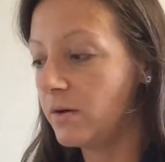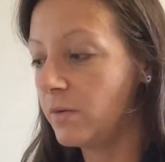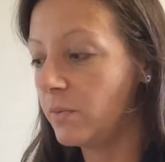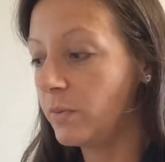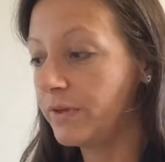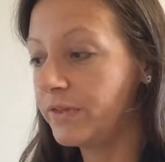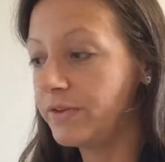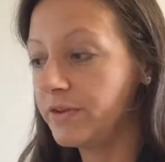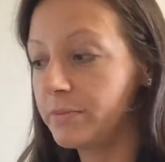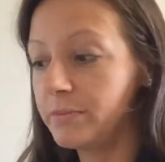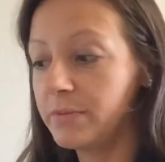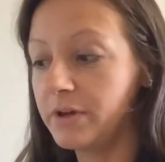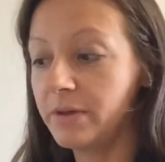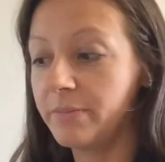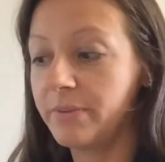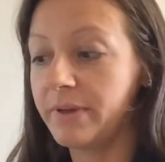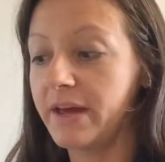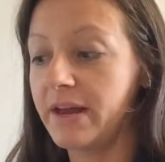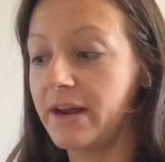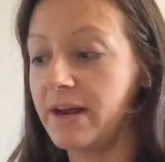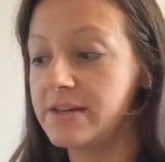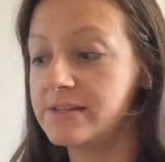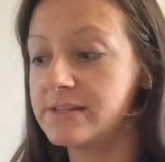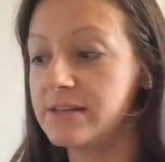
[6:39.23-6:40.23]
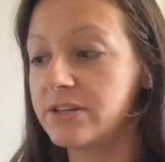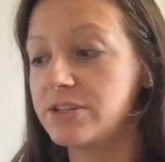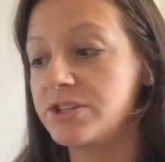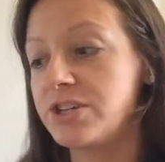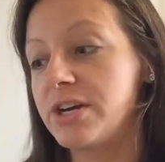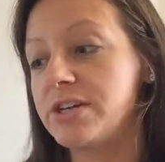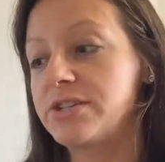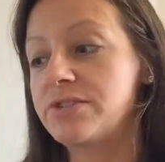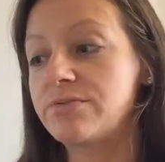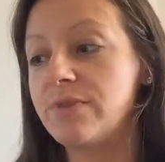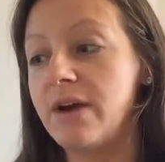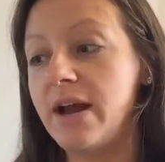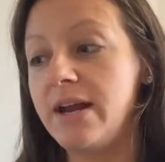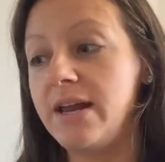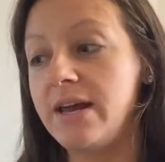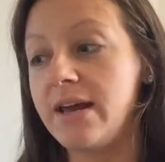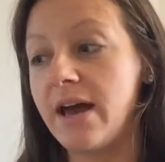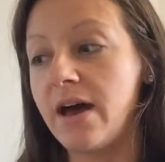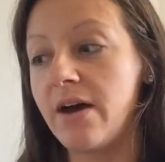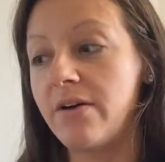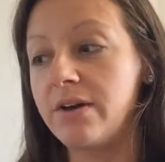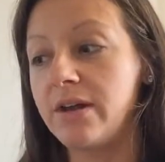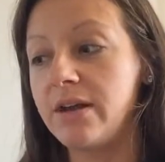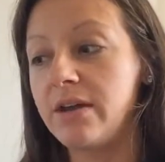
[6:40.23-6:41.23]
with your meal plan. I suggest
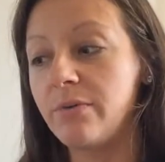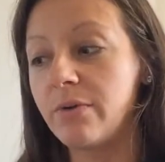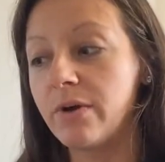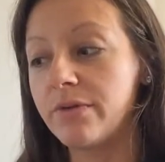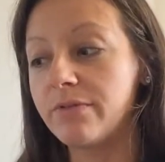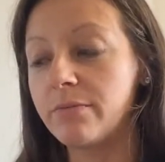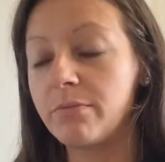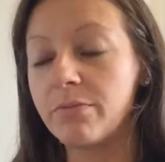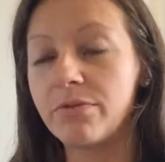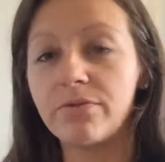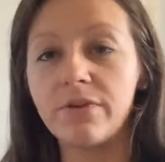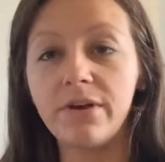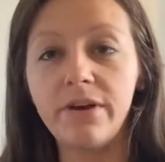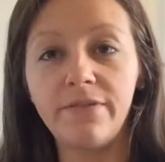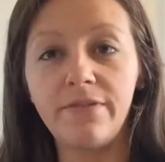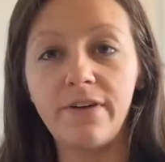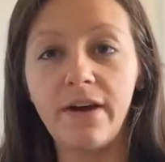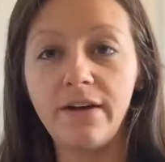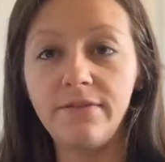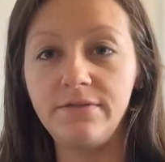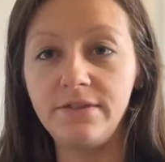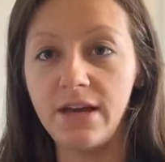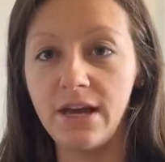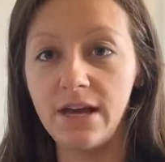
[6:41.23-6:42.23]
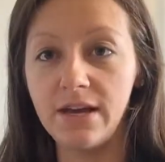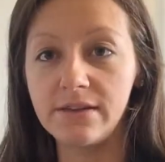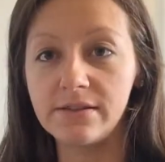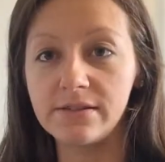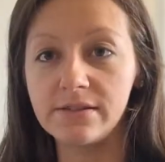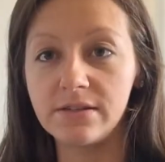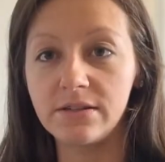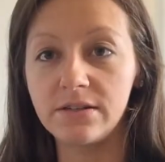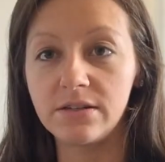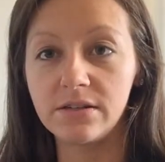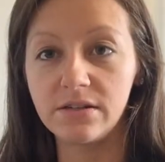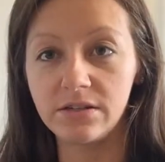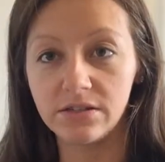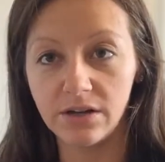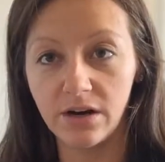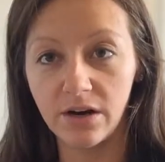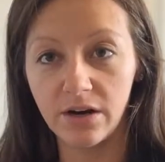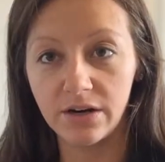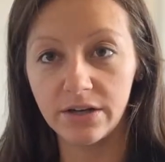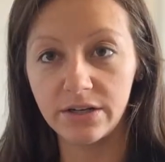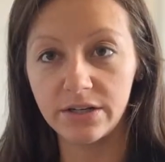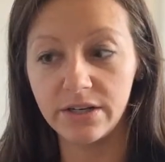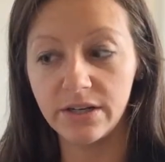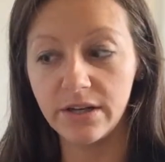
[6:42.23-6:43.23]
writing out anywhere from 3 to 5 days to
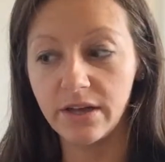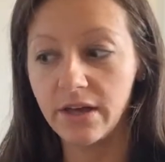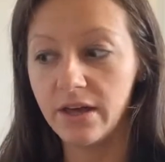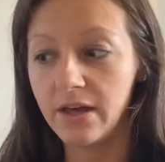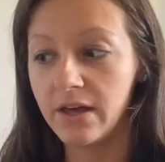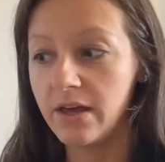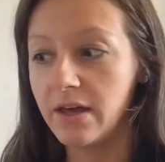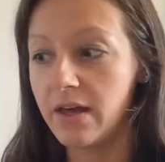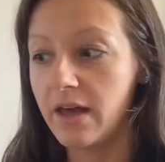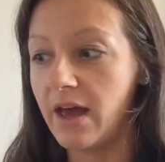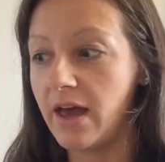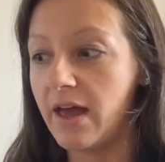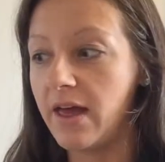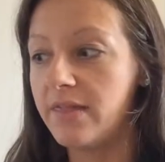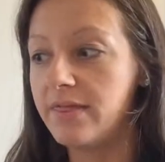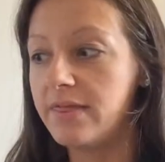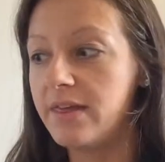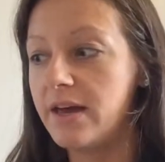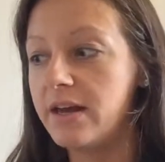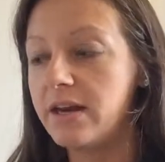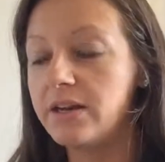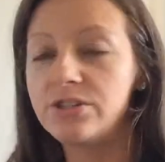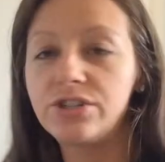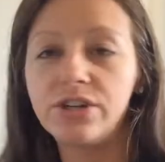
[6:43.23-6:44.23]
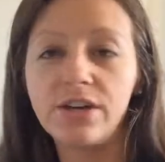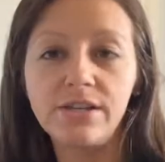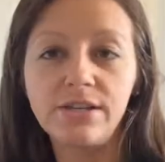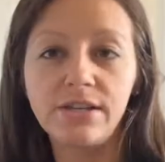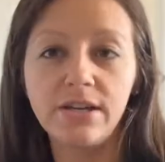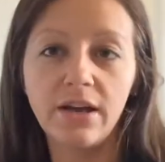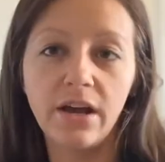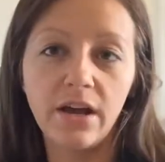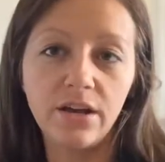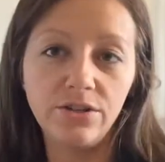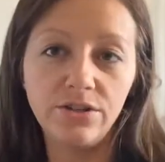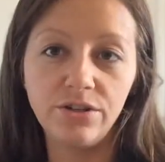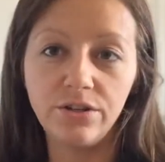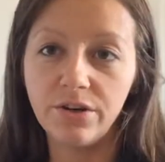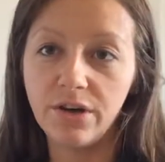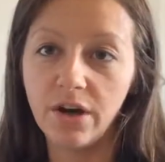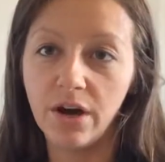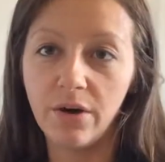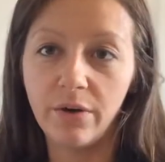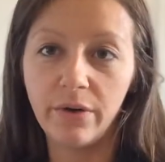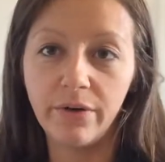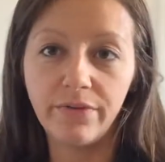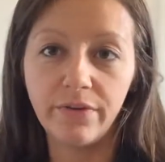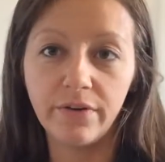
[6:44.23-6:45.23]
start, and then adjusting as you
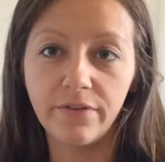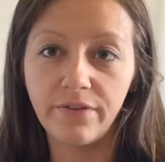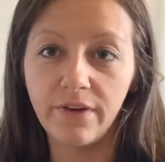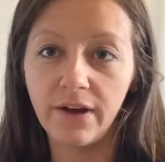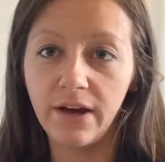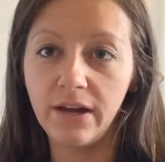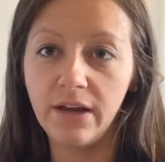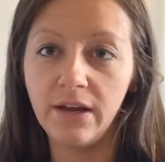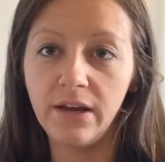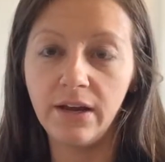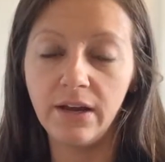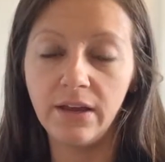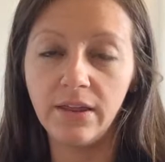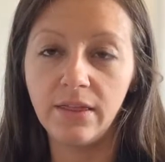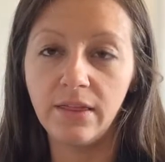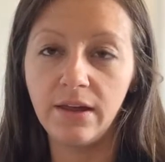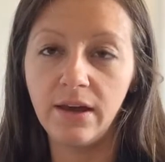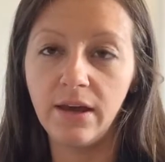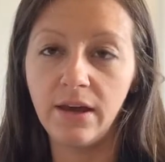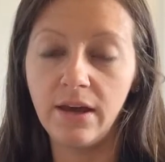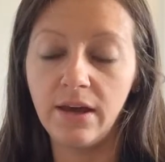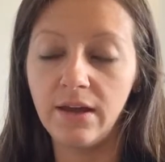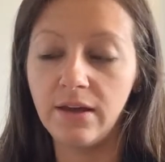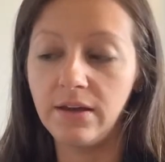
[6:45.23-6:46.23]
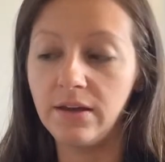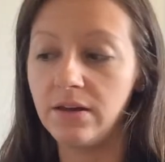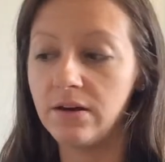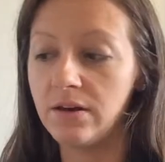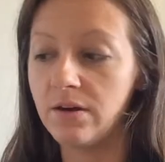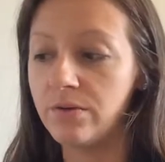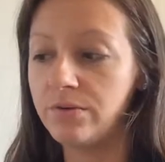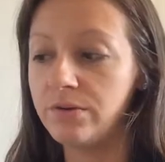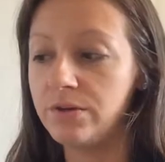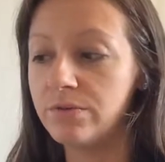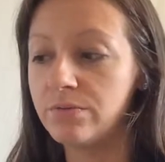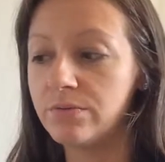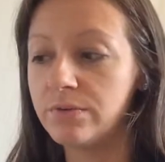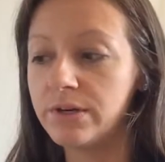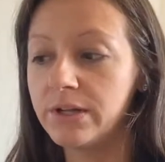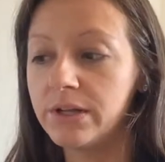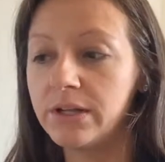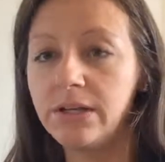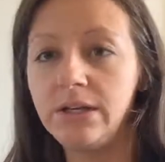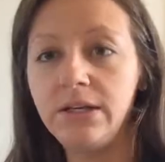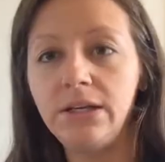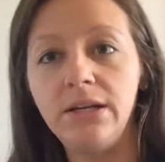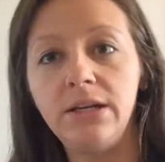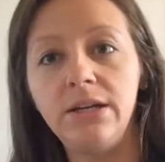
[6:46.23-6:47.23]
go. If you're finding that, you know, you
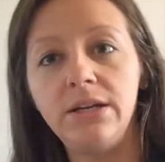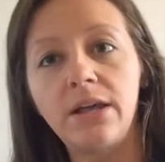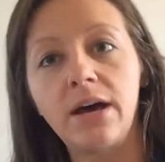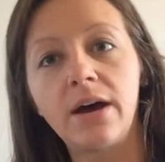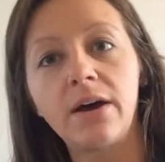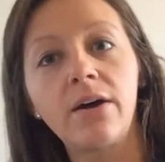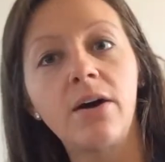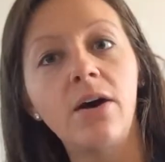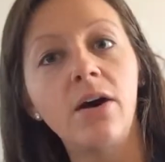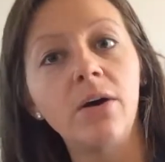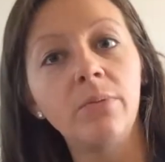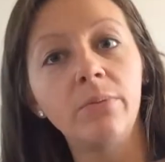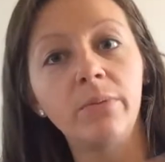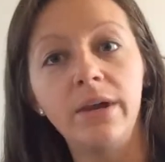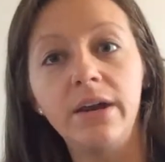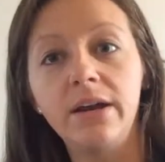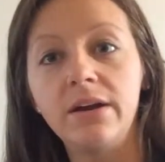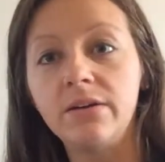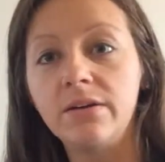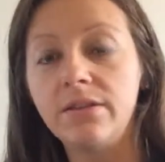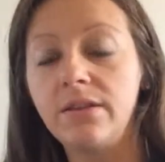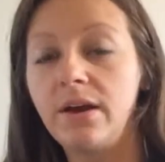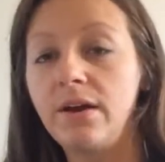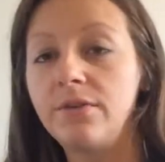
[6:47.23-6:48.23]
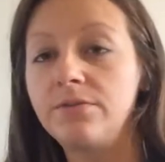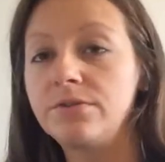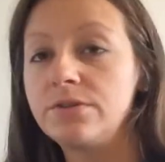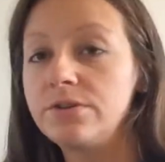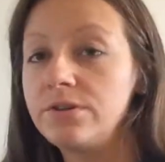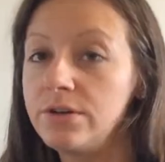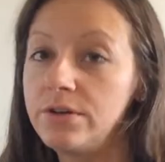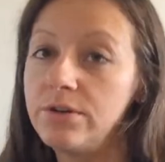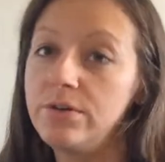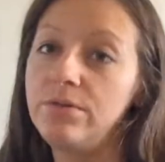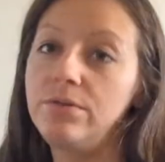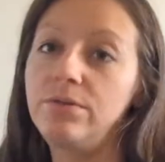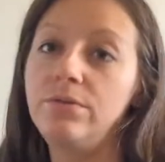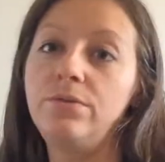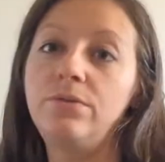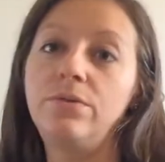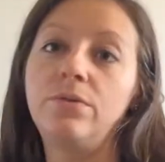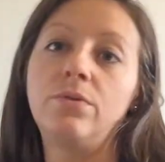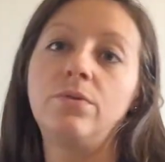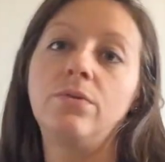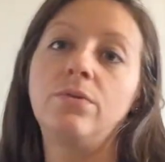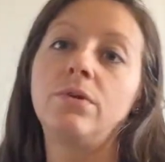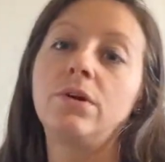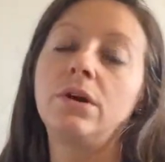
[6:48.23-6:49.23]
really need that carb later in the
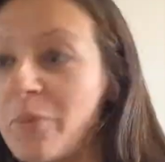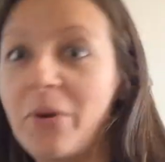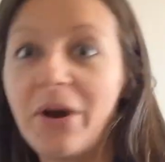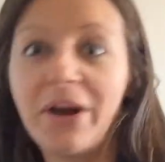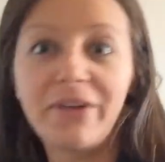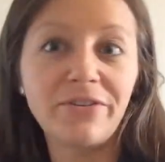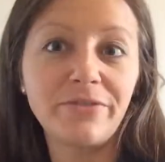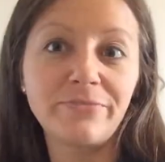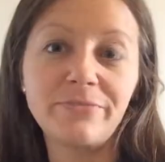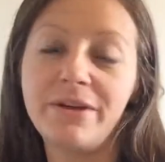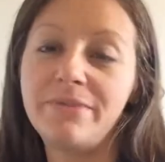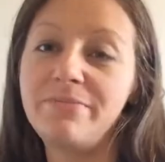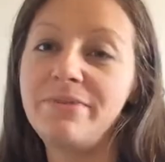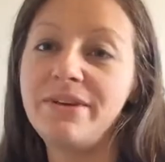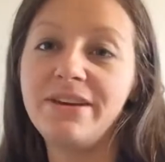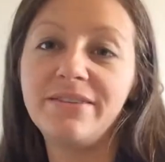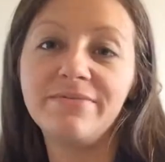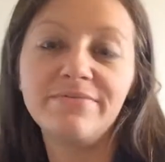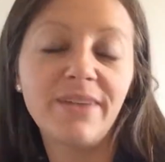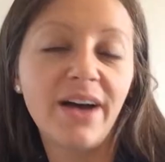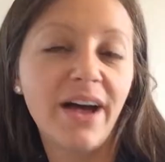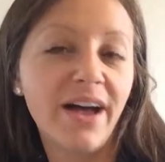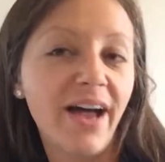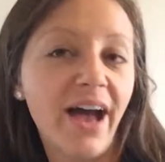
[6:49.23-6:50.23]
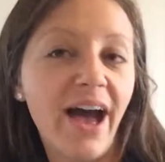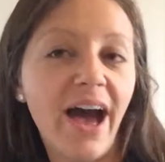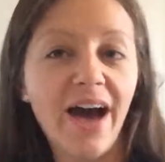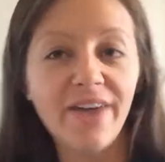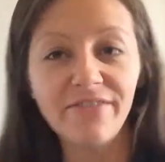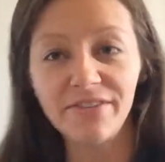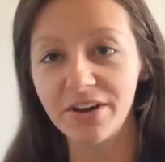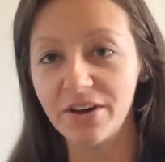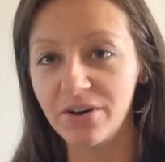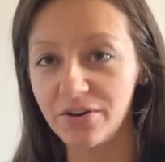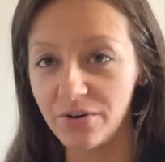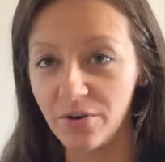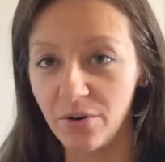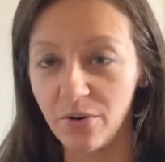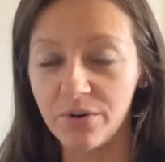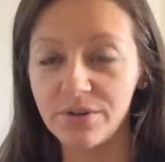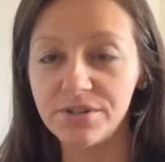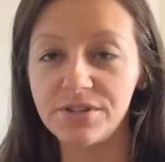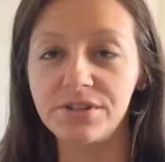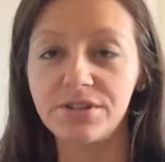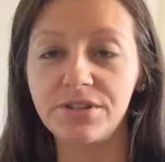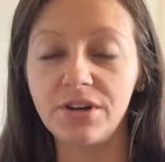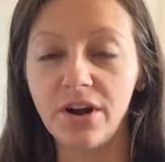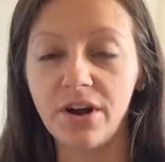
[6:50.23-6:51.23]
afternoon or whatever it may be, having a goal,